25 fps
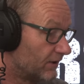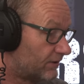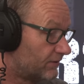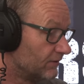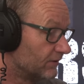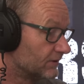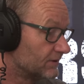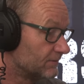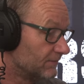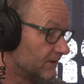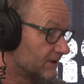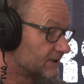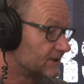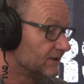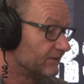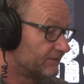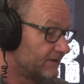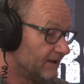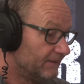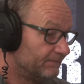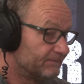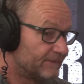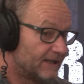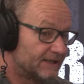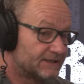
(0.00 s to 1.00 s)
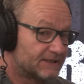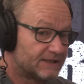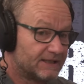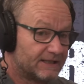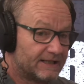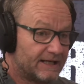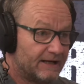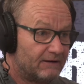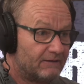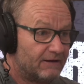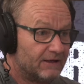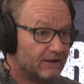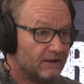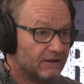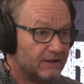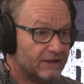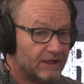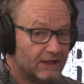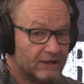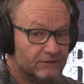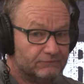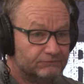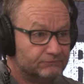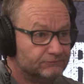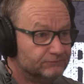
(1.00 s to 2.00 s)
I thought to myself, "Yep, that's the Gary I
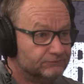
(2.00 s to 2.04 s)
know."